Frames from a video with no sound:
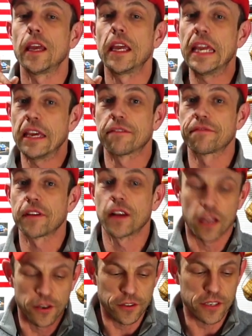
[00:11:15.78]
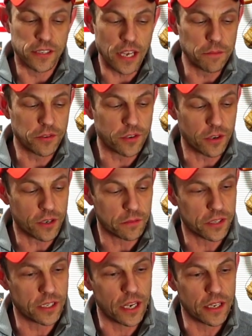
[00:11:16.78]
If, under the same
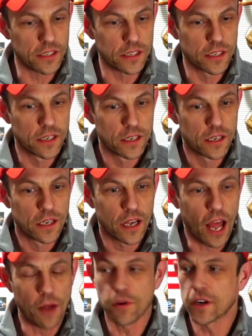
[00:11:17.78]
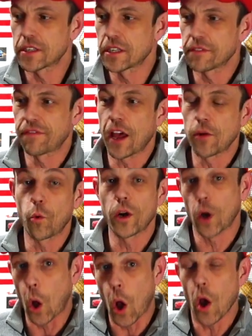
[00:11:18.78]
circumstance, I wanted to define what
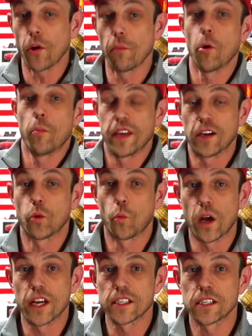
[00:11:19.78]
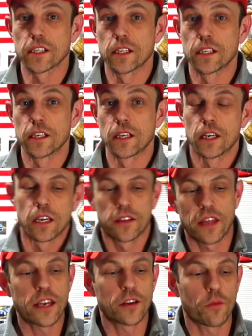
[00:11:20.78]
an automobile was,
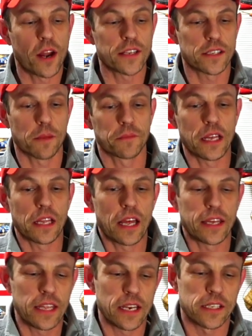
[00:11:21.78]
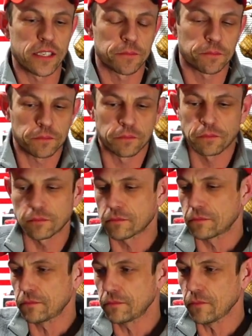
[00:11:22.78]
they could write something like this.
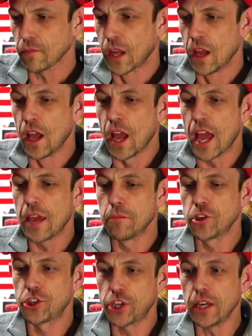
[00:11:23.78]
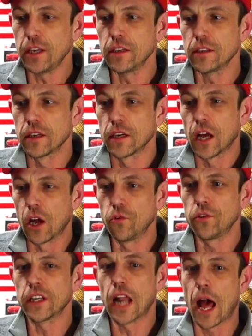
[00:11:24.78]
A machine
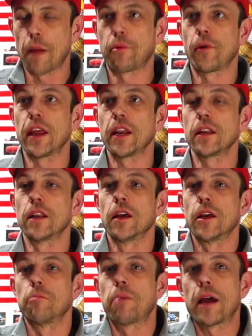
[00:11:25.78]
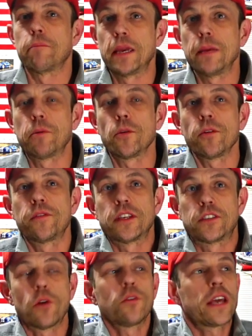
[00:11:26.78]
owned and operated by people that
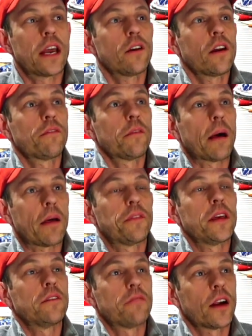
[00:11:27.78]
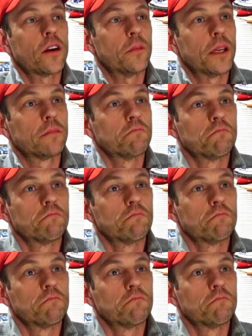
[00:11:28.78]
don't care enough about the environment.